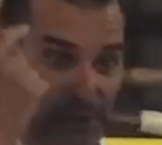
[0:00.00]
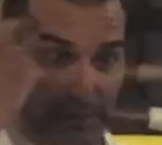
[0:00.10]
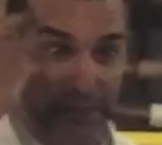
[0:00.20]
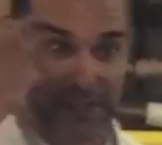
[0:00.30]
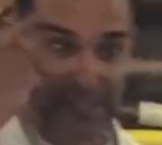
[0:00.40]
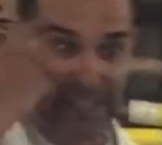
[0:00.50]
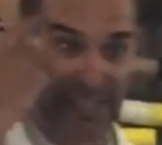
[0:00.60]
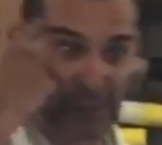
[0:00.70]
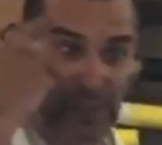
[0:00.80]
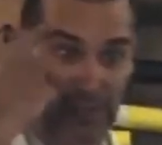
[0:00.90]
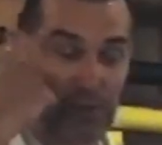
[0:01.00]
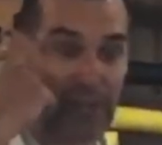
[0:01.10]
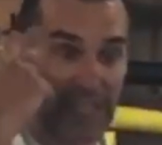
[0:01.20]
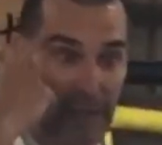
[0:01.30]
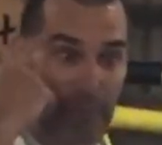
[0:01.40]
the first thing is we've got to
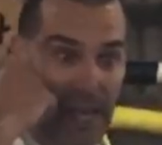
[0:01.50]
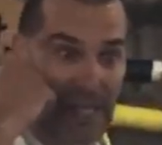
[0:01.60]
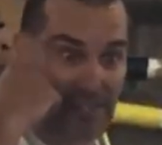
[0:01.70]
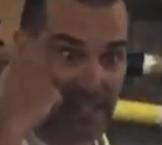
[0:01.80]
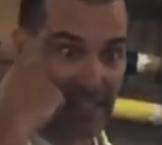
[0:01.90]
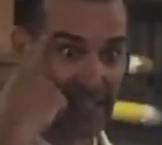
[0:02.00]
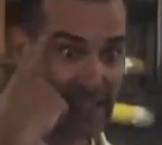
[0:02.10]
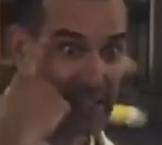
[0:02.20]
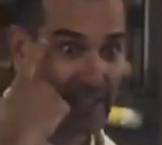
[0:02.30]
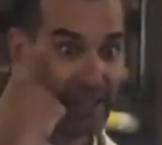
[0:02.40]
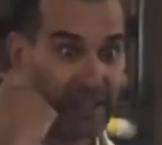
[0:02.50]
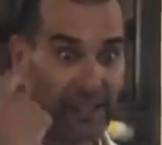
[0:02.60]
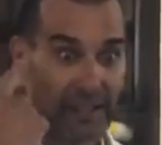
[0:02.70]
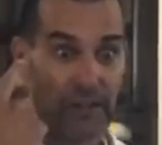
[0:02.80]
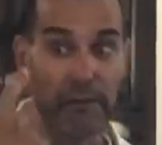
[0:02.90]
try and get past the
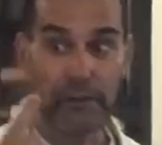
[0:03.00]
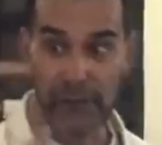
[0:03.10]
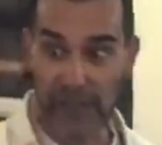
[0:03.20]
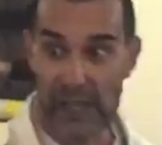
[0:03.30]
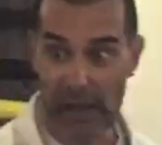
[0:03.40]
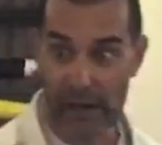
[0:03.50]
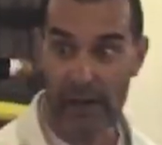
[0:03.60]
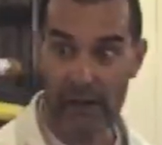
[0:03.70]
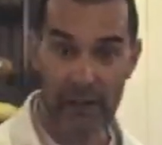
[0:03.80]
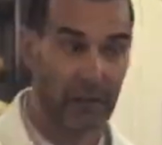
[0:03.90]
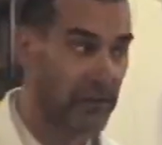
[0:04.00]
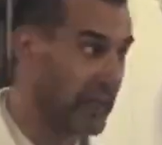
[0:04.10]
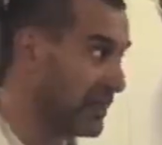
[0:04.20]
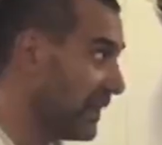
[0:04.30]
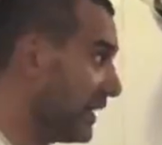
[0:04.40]
fear of
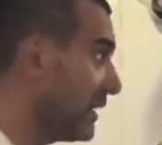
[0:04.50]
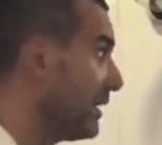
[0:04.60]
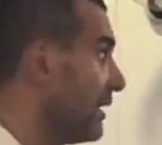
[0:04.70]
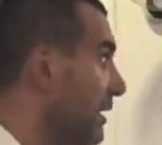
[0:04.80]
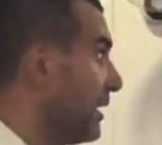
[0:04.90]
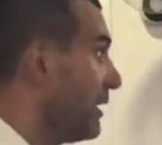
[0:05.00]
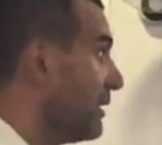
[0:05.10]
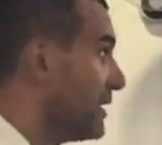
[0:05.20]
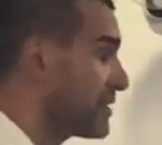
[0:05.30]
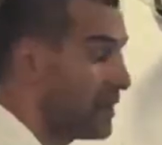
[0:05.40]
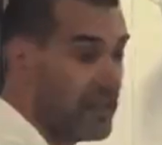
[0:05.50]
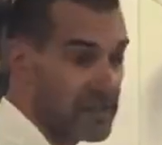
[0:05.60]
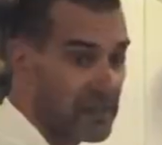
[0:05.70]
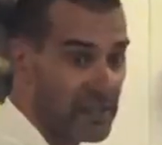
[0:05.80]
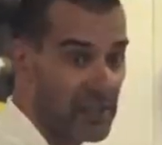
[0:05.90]
thinking, this
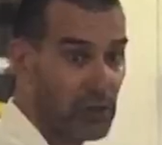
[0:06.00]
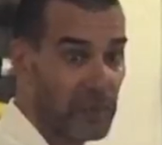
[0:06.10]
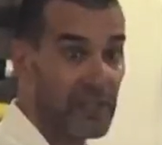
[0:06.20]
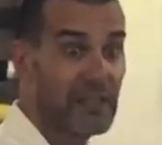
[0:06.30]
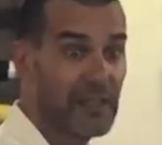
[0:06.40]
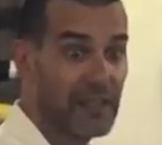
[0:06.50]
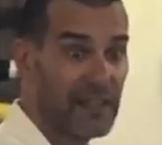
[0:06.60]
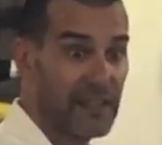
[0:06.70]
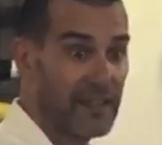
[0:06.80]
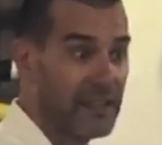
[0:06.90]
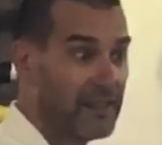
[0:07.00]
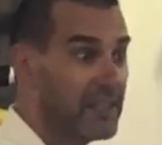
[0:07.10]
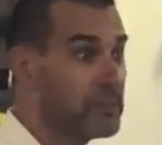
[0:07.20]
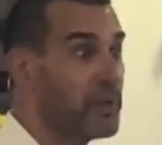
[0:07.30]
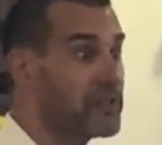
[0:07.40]
guy's going to kill me.
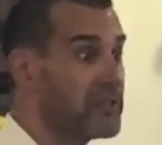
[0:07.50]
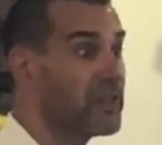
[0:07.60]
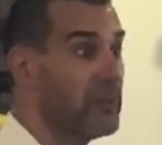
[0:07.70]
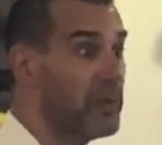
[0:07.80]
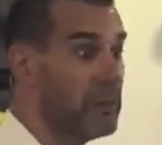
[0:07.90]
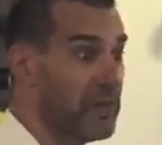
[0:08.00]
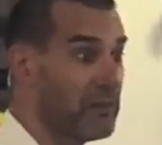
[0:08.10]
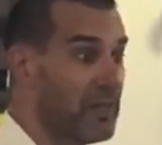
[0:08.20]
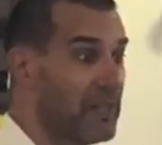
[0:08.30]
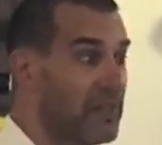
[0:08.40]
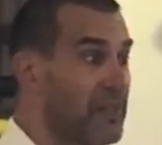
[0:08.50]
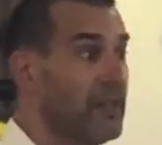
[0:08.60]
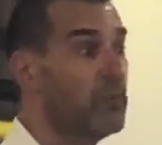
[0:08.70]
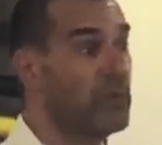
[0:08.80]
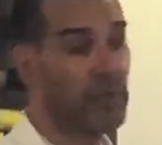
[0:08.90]
This person's going to beat me, right?
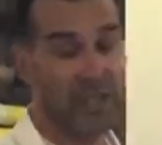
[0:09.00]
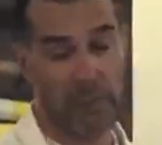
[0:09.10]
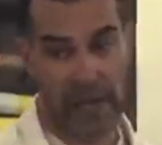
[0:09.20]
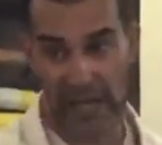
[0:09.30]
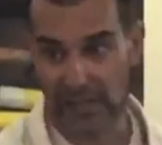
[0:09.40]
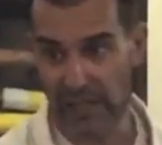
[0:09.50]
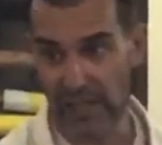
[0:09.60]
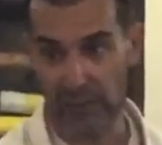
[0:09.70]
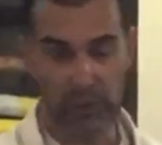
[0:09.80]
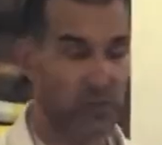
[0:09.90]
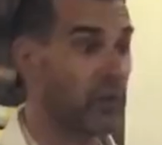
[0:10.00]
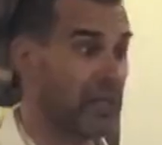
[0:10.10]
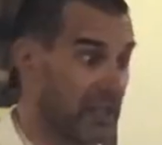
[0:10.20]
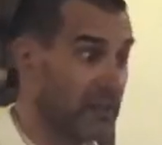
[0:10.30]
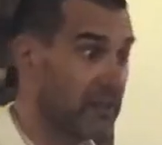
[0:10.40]
We only get past that with training.